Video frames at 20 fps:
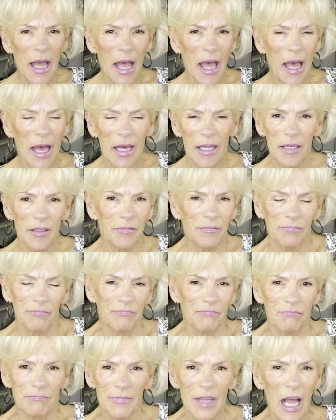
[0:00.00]
and
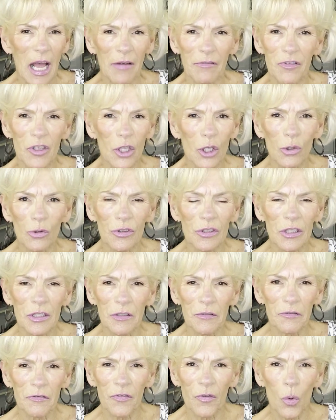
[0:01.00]
I've used
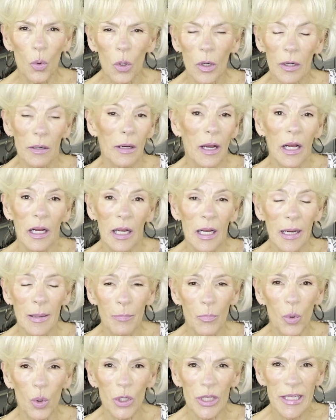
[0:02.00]
it for a
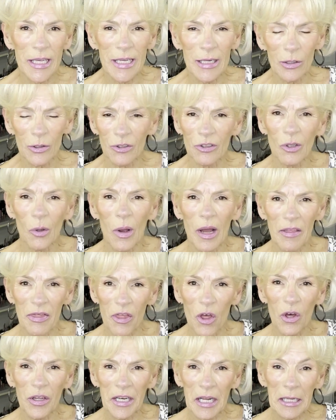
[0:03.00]
couple years, so I
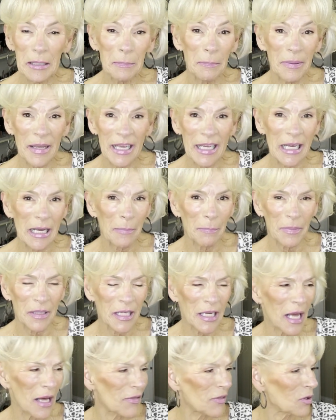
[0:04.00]
thought I'd pick up
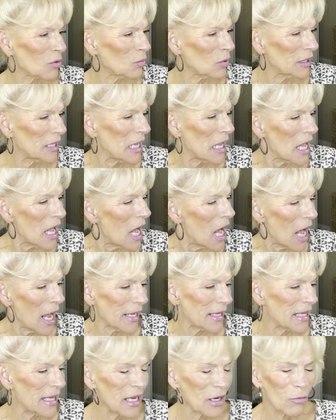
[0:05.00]
another one. I
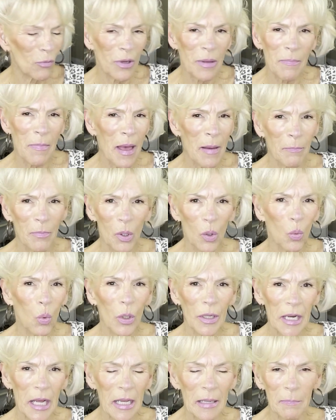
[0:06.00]
can't remember
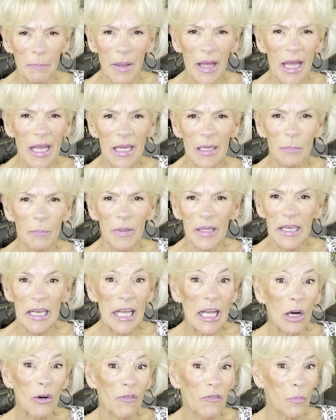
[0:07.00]
what I paid, but
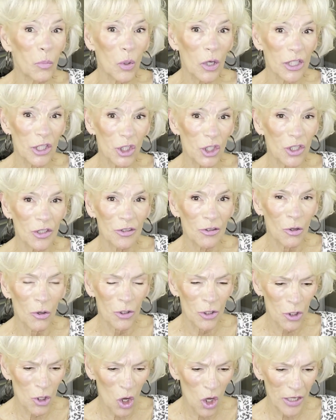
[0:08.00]
e.l.f. brushes
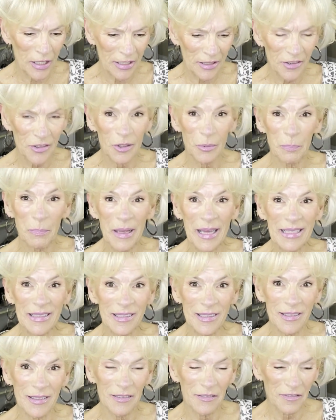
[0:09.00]
are not
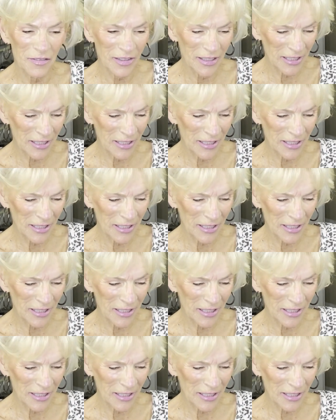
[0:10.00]
expensive.